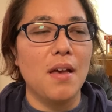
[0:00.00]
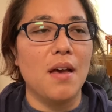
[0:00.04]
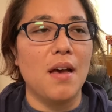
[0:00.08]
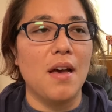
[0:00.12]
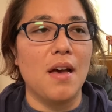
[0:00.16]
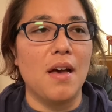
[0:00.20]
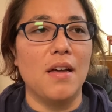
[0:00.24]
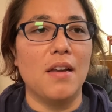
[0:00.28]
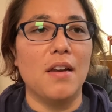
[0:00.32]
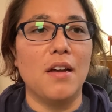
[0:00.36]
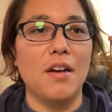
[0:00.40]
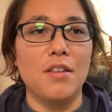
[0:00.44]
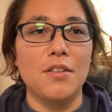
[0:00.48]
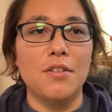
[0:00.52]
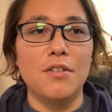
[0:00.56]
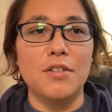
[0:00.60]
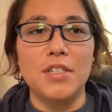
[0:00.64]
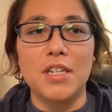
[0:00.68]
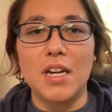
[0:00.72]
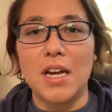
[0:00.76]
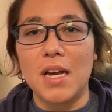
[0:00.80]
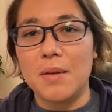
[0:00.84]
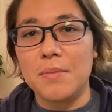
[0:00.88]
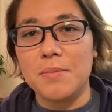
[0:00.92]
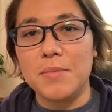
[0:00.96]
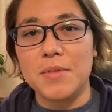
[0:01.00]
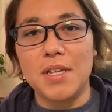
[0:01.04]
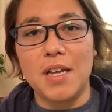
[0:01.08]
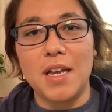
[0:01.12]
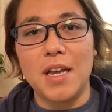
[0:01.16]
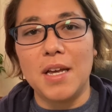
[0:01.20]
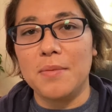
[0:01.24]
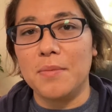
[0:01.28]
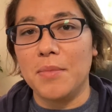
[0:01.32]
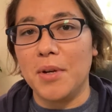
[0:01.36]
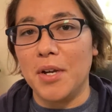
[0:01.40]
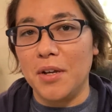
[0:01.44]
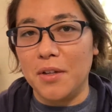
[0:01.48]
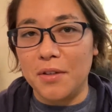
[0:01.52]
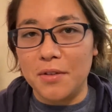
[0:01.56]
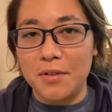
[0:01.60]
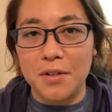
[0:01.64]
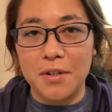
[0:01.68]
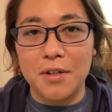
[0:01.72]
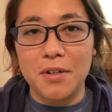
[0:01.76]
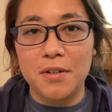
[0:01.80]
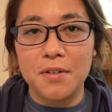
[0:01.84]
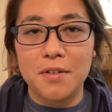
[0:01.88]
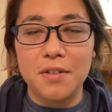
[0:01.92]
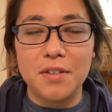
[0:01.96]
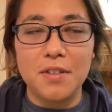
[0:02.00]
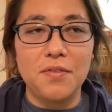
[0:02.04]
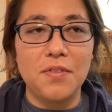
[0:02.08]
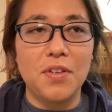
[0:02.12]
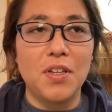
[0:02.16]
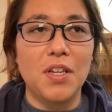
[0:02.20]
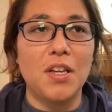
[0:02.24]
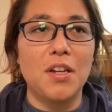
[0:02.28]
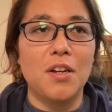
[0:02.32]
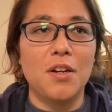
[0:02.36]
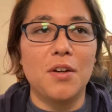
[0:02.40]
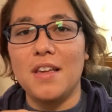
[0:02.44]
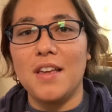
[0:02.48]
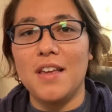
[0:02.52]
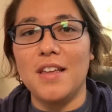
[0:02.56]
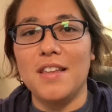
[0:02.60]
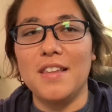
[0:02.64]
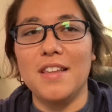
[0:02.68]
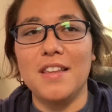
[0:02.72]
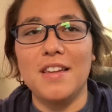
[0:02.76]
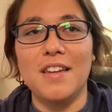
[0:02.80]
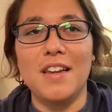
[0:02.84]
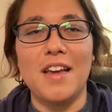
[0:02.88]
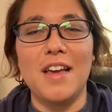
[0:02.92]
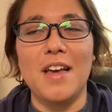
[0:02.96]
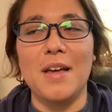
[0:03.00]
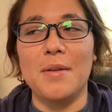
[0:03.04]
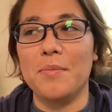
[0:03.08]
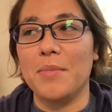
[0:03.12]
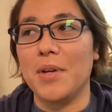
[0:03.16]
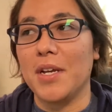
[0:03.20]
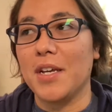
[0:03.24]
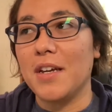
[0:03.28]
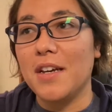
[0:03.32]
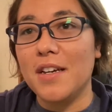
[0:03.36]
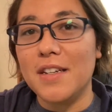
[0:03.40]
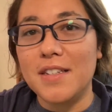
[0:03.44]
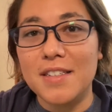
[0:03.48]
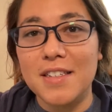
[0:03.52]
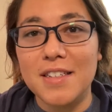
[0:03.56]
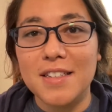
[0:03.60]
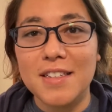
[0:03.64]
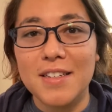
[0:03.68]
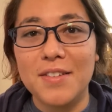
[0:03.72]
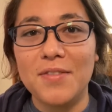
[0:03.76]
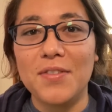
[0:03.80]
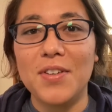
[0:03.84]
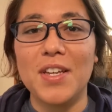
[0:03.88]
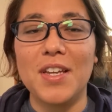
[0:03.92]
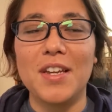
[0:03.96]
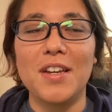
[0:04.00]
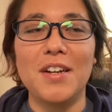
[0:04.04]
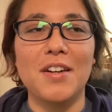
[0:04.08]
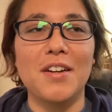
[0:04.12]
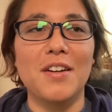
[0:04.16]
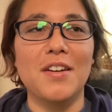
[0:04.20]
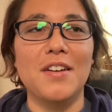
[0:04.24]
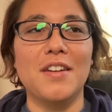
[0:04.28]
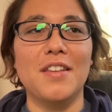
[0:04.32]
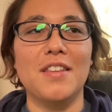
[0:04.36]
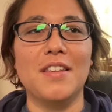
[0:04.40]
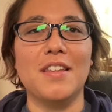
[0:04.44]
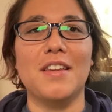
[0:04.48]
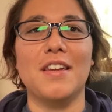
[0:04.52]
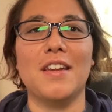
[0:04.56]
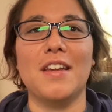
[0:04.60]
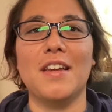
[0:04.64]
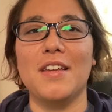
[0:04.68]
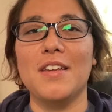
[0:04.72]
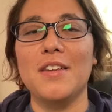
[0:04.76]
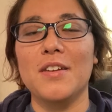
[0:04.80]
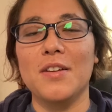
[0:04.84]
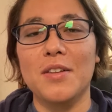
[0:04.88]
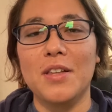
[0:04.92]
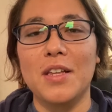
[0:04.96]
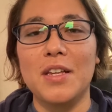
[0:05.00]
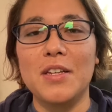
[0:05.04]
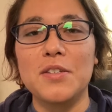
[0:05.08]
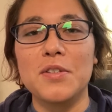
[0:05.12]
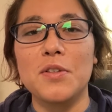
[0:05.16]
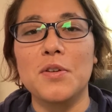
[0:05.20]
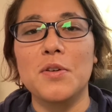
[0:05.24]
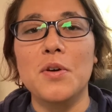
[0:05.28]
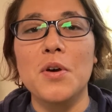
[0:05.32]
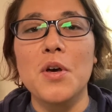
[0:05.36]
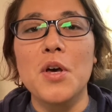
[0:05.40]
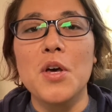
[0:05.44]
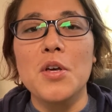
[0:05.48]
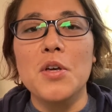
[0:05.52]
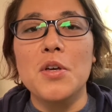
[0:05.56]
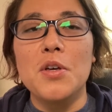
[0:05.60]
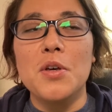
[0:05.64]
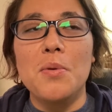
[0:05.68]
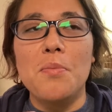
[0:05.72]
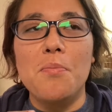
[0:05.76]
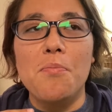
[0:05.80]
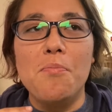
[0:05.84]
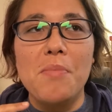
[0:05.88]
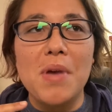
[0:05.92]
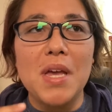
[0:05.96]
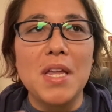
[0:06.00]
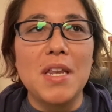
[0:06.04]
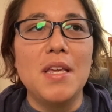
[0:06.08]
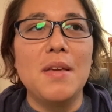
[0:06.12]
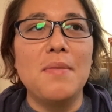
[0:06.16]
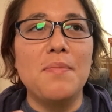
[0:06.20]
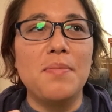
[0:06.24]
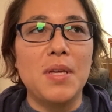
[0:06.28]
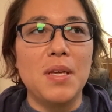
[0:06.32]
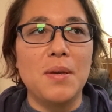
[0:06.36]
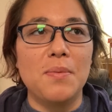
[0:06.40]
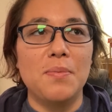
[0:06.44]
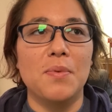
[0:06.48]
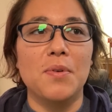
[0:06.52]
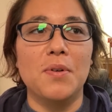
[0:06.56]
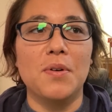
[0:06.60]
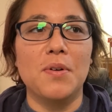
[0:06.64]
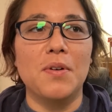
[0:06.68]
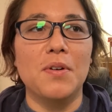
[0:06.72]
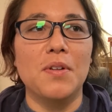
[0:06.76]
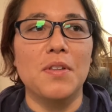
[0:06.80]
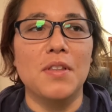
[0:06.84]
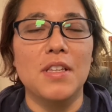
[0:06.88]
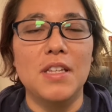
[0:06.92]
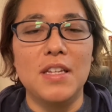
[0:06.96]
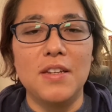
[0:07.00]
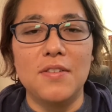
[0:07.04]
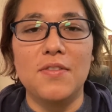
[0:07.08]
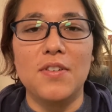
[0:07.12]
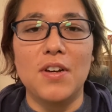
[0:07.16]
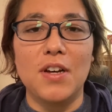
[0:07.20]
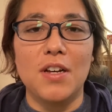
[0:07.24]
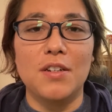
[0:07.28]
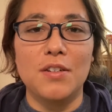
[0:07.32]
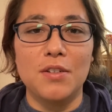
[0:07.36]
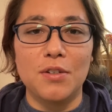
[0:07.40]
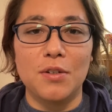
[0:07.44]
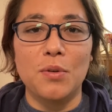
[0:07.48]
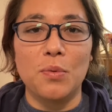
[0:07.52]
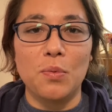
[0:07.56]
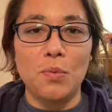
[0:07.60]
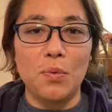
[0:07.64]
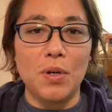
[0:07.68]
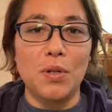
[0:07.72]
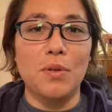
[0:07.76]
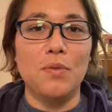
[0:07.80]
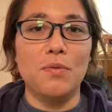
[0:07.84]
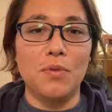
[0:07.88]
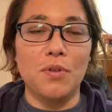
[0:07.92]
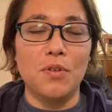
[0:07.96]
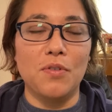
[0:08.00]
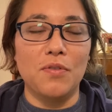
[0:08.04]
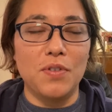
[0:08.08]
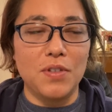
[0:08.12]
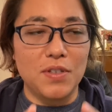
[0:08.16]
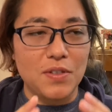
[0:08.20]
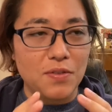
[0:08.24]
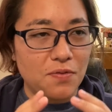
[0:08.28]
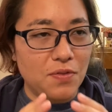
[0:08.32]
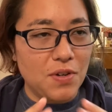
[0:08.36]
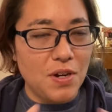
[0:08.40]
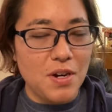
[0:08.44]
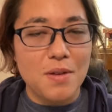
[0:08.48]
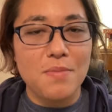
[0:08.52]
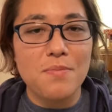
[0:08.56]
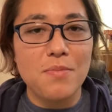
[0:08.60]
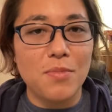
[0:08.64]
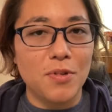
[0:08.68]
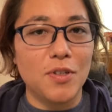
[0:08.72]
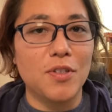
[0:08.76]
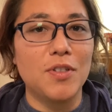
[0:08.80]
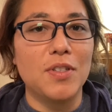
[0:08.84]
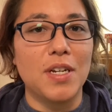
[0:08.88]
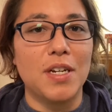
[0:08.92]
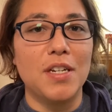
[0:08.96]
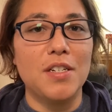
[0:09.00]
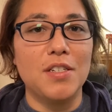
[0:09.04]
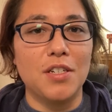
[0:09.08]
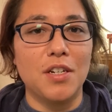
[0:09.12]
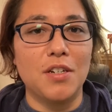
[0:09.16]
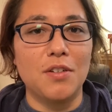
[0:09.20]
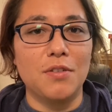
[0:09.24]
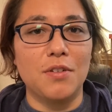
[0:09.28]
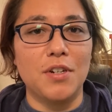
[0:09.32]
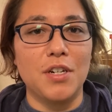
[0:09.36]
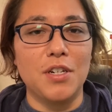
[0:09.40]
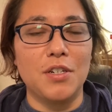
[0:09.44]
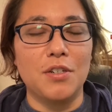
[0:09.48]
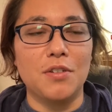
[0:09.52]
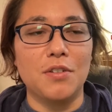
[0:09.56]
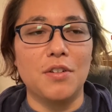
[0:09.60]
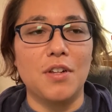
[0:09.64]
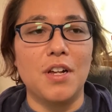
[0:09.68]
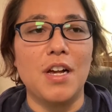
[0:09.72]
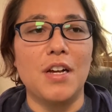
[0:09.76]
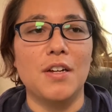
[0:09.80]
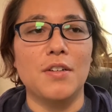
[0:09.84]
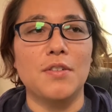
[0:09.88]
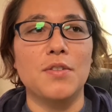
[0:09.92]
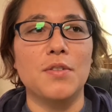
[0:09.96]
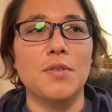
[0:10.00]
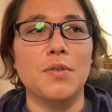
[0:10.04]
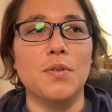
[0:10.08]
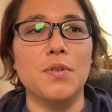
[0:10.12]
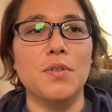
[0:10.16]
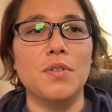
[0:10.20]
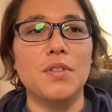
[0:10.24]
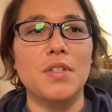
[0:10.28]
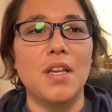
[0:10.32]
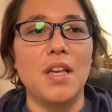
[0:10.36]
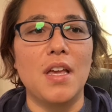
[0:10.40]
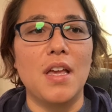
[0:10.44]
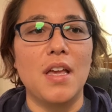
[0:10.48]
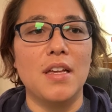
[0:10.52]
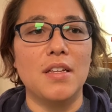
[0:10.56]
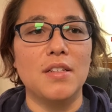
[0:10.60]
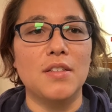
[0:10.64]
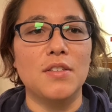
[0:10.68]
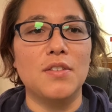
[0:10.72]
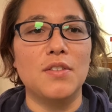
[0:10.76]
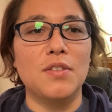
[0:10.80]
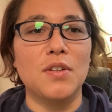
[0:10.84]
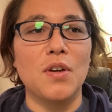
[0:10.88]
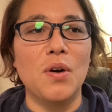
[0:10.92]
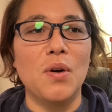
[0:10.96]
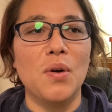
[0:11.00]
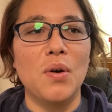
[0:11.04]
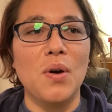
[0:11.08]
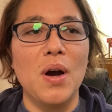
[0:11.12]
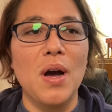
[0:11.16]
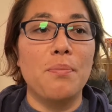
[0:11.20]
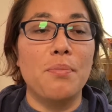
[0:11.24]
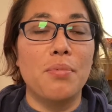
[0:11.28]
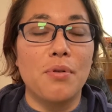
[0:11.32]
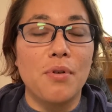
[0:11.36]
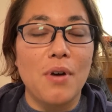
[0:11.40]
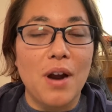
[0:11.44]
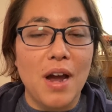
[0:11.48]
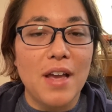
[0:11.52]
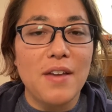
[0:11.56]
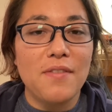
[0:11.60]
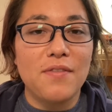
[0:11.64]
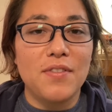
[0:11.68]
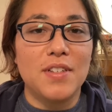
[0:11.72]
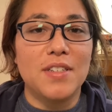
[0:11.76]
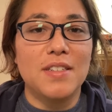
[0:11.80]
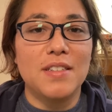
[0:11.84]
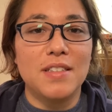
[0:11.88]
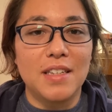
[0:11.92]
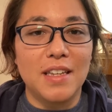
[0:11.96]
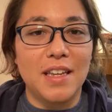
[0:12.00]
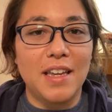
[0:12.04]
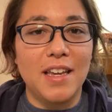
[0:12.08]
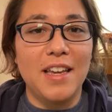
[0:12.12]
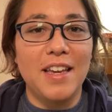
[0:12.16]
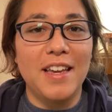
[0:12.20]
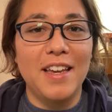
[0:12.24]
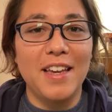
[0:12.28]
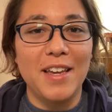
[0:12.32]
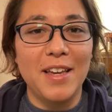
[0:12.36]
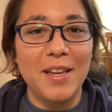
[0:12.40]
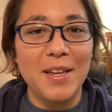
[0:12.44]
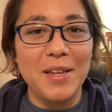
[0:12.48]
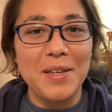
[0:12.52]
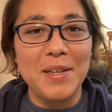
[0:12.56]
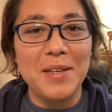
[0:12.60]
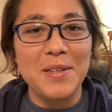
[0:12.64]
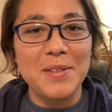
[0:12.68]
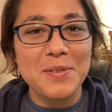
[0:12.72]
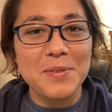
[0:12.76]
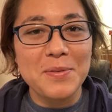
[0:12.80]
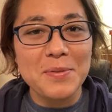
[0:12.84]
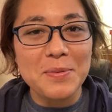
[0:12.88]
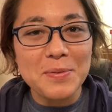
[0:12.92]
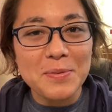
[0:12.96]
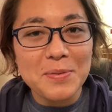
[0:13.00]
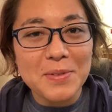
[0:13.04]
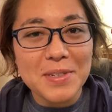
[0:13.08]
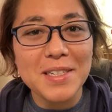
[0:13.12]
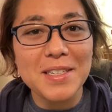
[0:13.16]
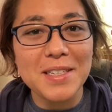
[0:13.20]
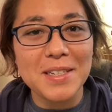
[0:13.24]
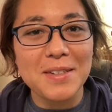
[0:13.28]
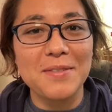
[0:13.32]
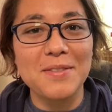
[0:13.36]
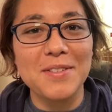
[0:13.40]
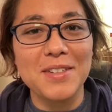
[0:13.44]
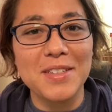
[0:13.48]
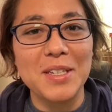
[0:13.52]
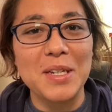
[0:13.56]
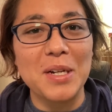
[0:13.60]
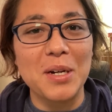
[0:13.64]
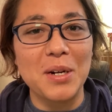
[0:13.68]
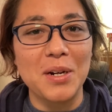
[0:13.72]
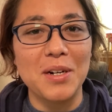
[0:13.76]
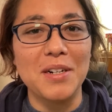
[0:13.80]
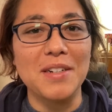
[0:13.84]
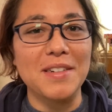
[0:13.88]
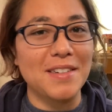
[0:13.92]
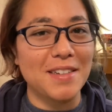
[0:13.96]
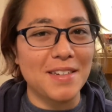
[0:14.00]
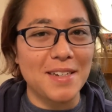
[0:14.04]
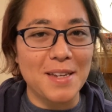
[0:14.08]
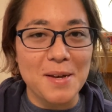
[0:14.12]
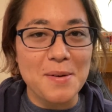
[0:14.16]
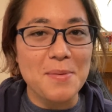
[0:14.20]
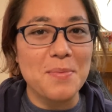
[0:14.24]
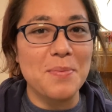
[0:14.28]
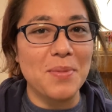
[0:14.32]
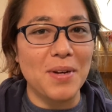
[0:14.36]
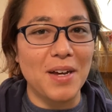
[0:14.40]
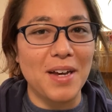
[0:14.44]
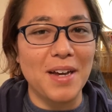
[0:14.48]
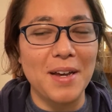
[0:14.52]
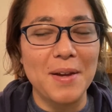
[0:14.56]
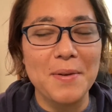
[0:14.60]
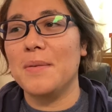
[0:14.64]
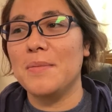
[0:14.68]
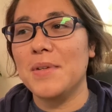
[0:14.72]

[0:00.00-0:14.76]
At other times I had my other uncle living here, and then I had my cousin living here, and then you know, like, so many people live under one roof. It's a very multi-generational household, and so privacy is really, really hard to come by.